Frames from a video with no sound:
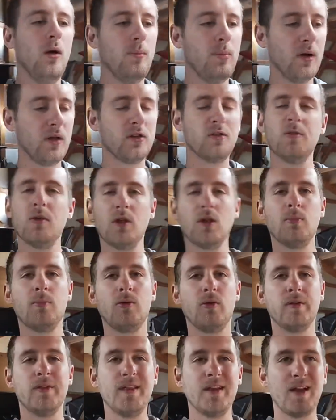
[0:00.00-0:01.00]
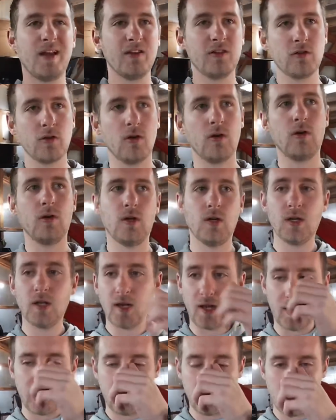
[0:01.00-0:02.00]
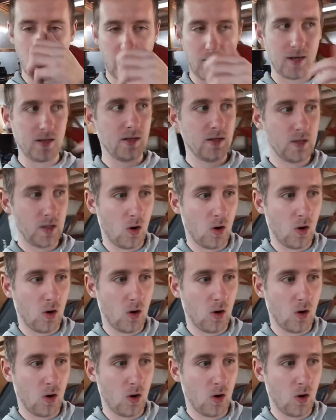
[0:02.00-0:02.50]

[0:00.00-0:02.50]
but it's really important that I start and I